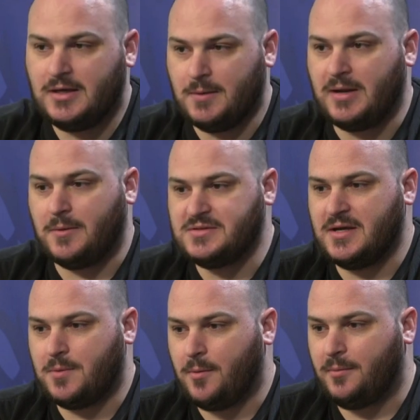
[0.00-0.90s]
but I would say
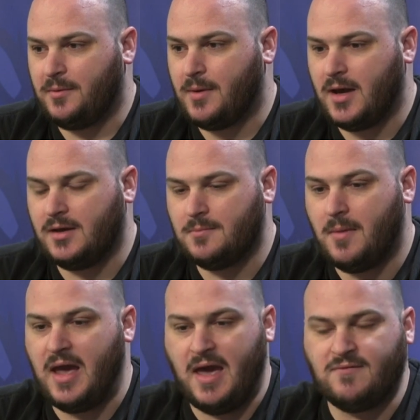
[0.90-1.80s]
probably my,
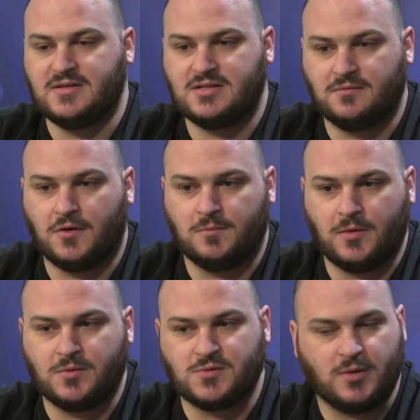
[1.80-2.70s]
my heaviest
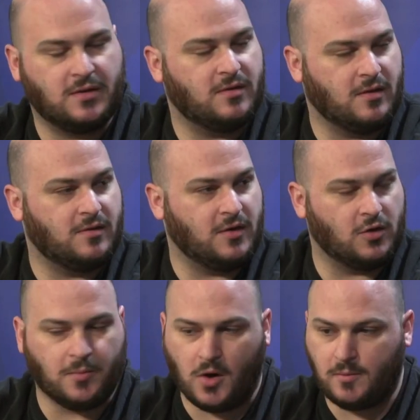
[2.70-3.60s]
involvement was with the theater
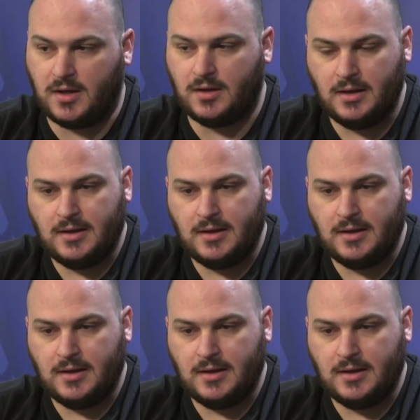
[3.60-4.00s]
department.